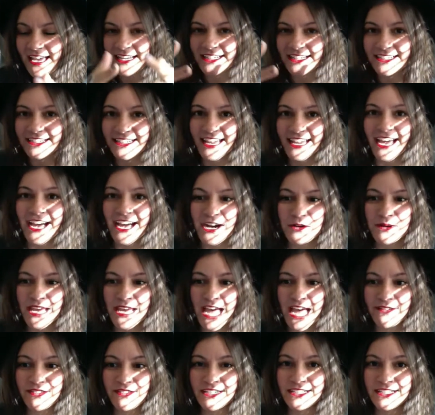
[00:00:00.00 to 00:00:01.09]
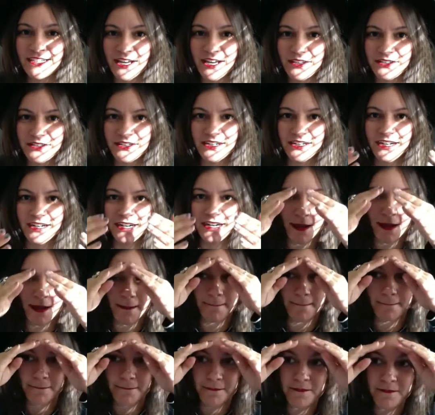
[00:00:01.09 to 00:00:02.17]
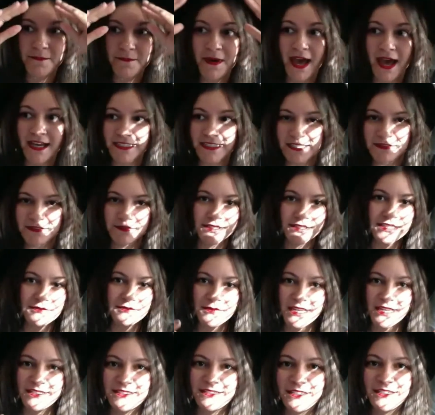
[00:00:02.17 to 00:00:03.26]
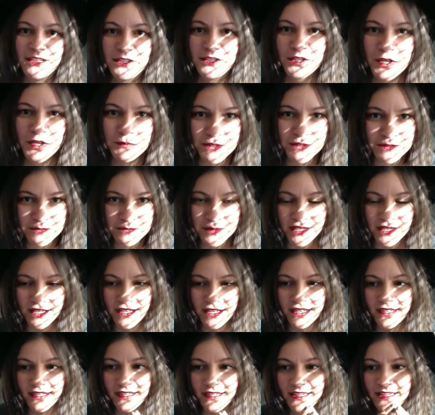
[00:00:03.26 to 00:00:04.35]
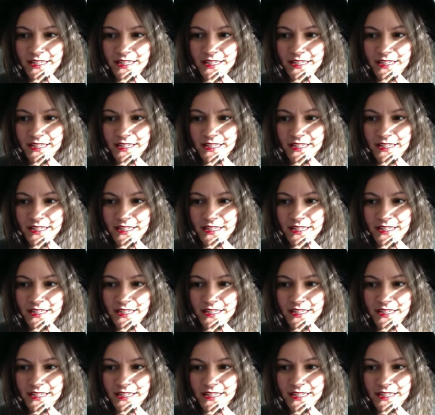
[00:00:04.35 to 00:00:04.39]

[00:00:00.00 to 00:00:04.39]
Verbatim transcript: Now we have another massively amazing human being,